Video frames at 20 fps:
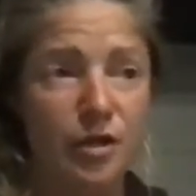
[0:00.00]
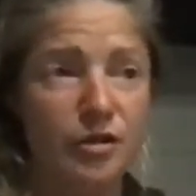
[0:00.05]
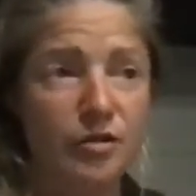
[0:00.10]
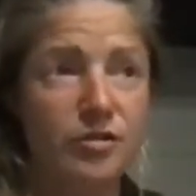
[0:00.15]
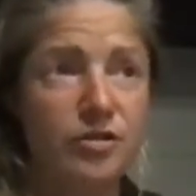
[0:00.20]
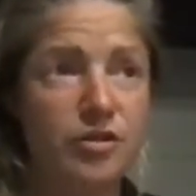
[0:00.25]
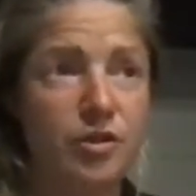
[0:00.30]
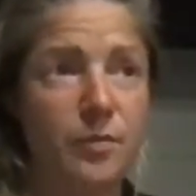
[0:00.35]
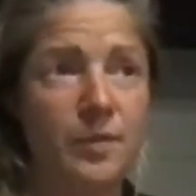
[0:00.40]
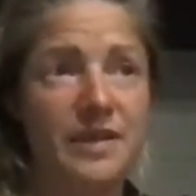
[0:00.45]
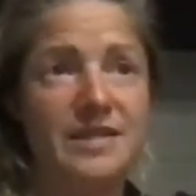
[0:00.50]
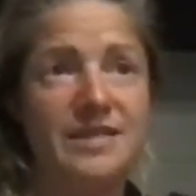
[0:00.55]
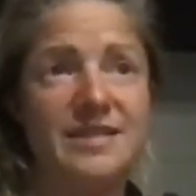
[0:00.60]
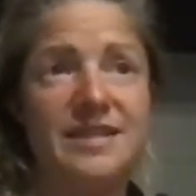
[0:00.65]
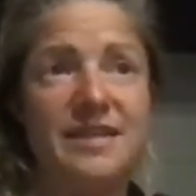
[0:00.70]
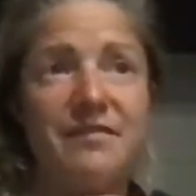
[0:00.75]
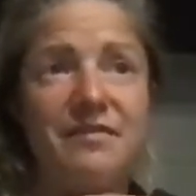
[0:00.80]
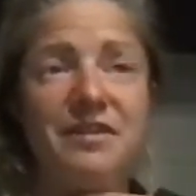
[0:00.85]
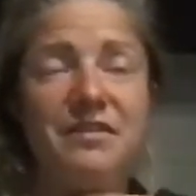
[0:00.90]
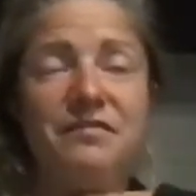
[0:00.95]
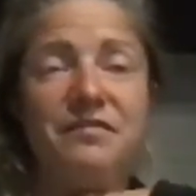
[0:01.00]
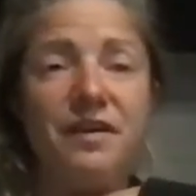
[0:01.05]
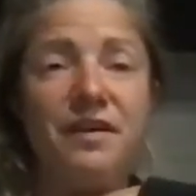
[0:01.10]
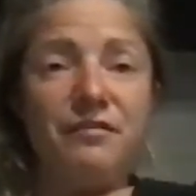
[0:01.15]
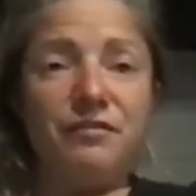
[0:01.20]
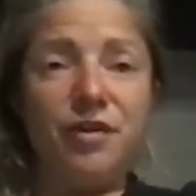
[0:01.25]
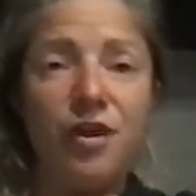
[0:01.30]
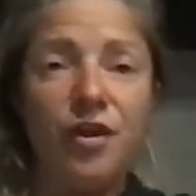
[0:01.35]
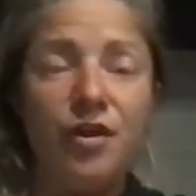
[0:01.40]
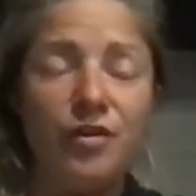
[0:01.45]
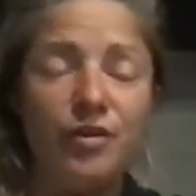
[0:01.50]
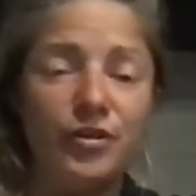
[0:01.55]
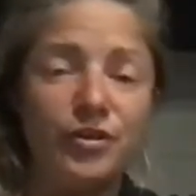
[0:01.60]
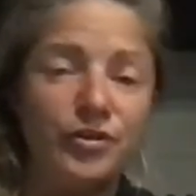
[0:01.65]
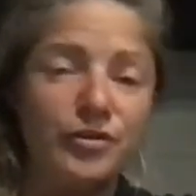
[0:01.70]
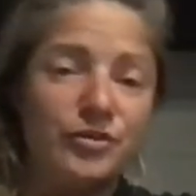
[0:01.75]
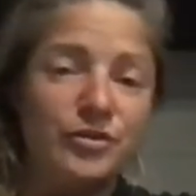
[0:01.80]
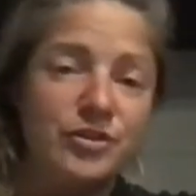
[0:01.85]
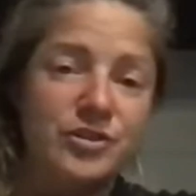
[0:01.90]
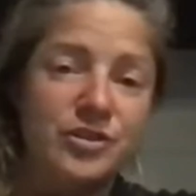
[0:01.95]
So my
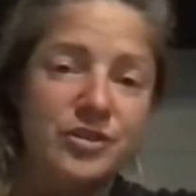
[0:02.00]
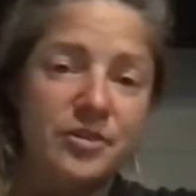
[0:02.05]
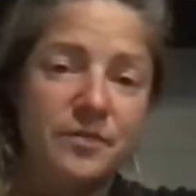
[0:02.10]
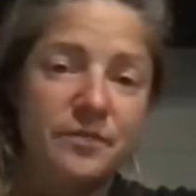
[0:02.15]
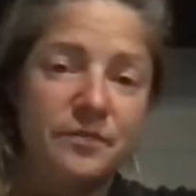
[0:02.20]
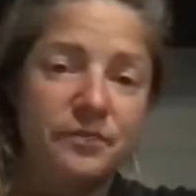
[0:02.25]
$75,